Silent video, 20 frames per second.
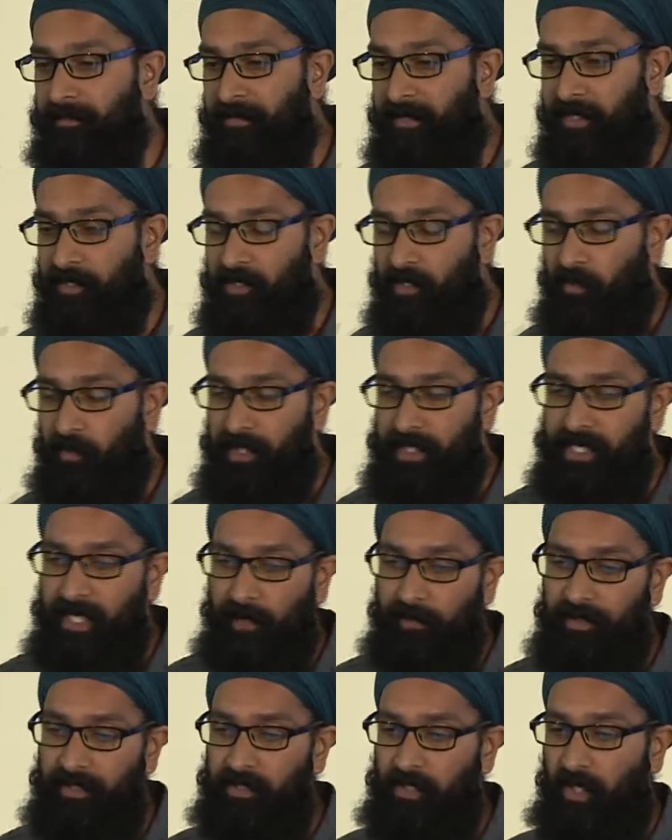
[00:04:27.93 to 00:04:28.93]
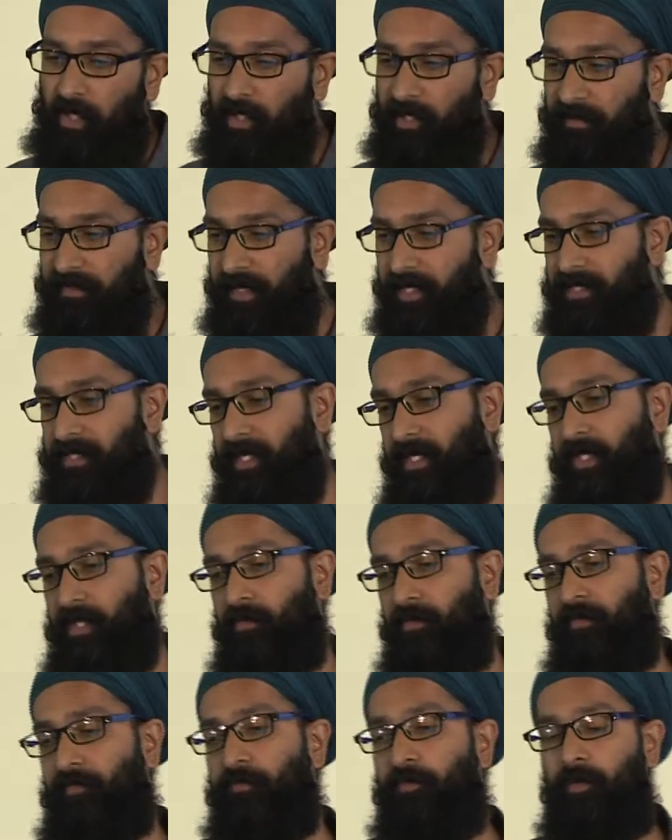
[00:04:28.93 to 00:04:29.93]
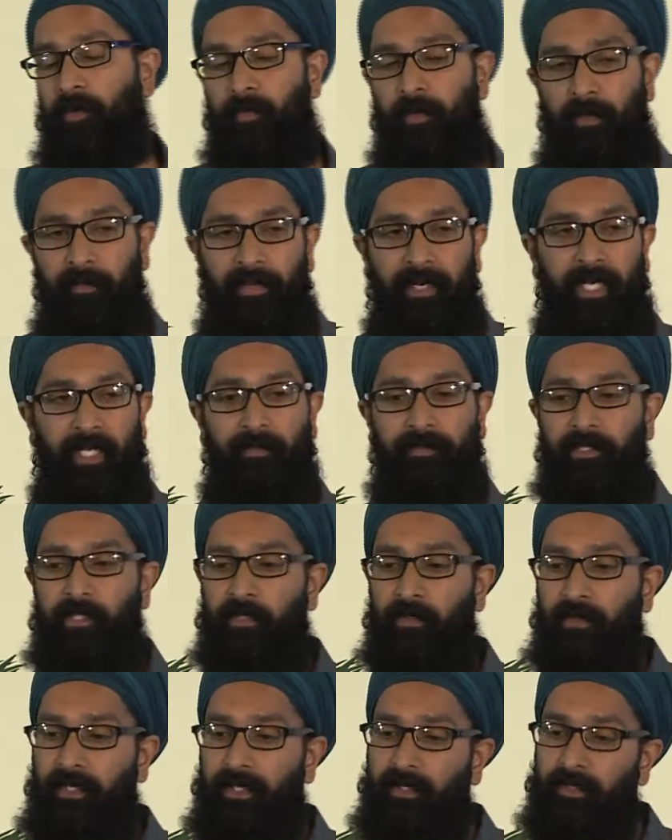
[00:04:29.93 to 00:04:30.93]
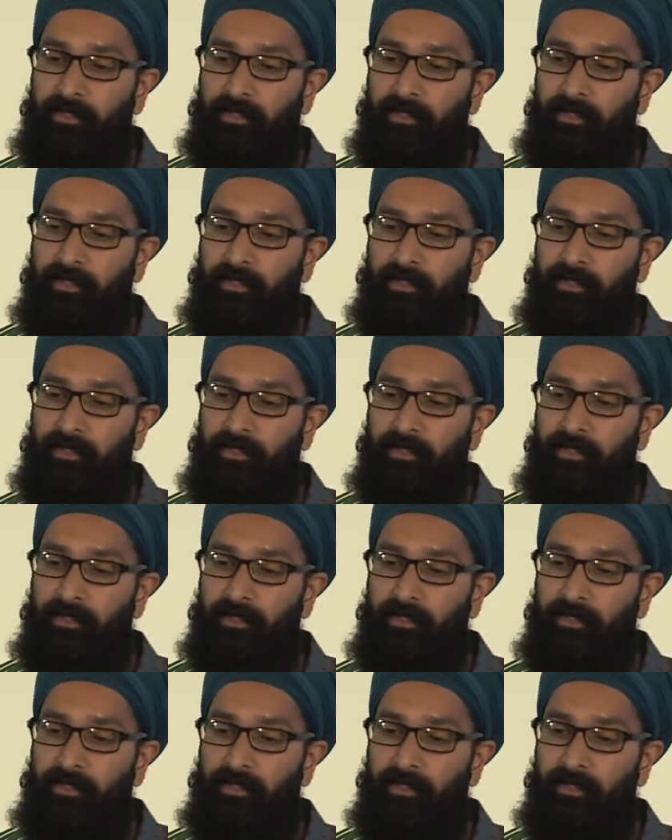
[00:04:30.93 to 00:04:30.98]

And so we tap into all of that data and we form a pipe to it.